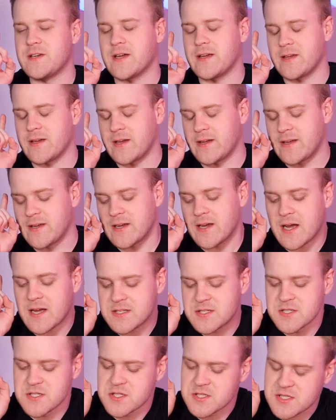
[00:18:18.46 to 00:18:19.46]
I got
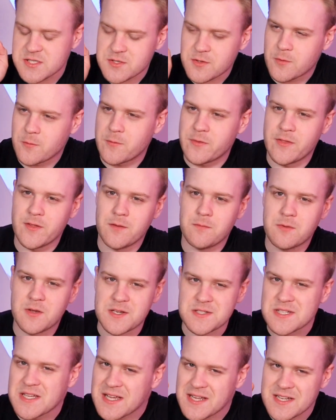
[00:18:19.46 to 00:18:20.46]
to just start with it
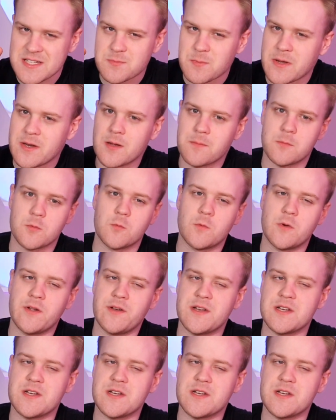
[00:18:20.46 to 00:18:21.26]
because it is my number one.